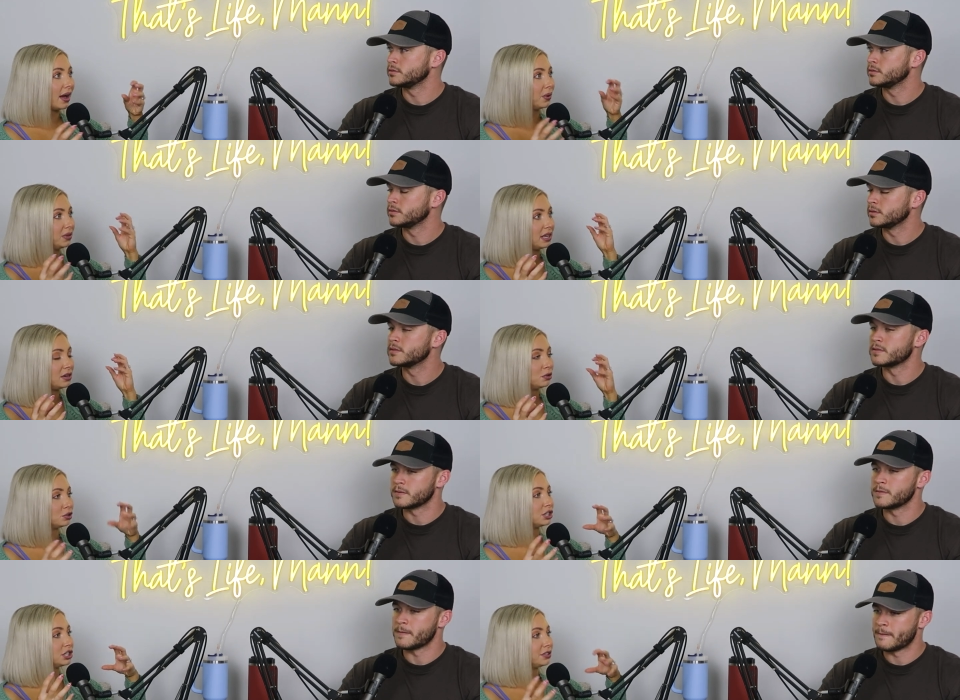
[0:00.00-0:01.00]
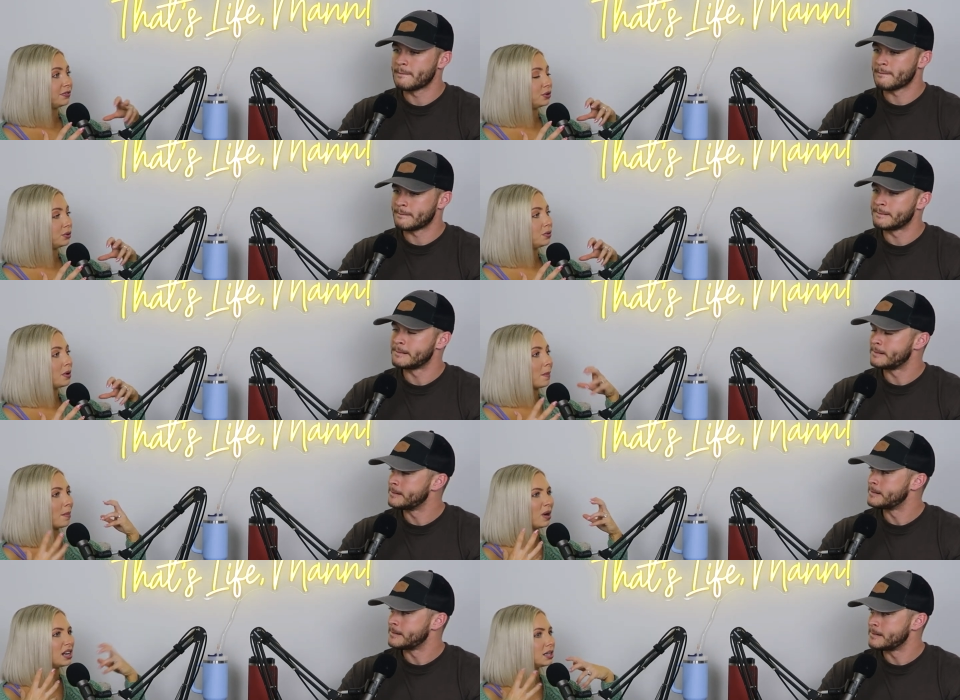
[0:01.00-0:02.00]
Speaker 1: healthy, nutritious food,
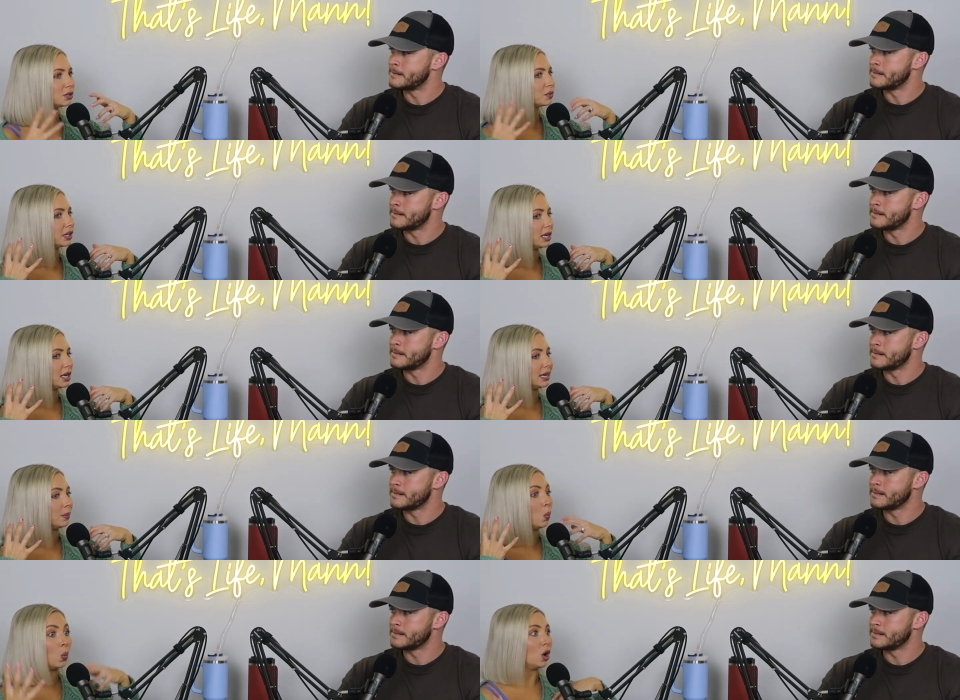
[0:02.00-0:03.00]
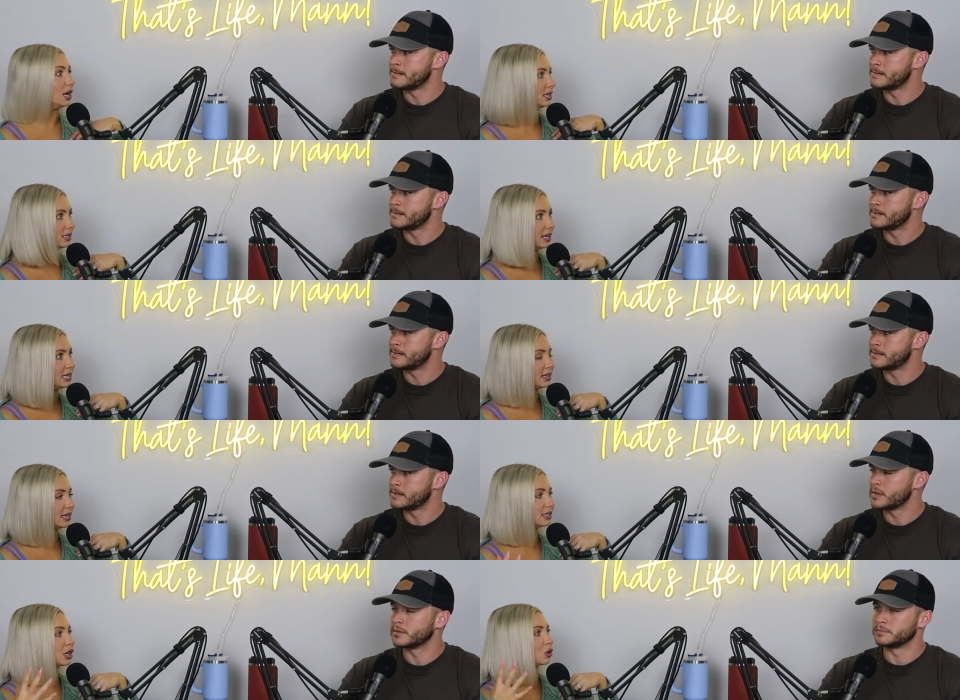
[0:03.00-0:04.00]
my body doesn't really want
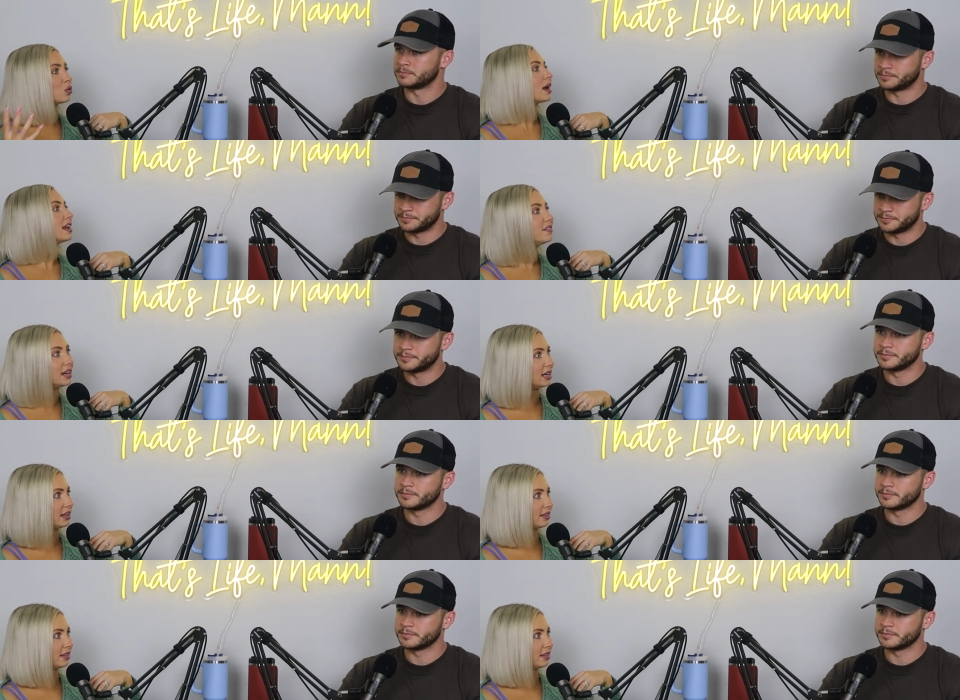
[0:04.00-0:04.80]
anything. It's not mm-hmm. craving mm-hmm.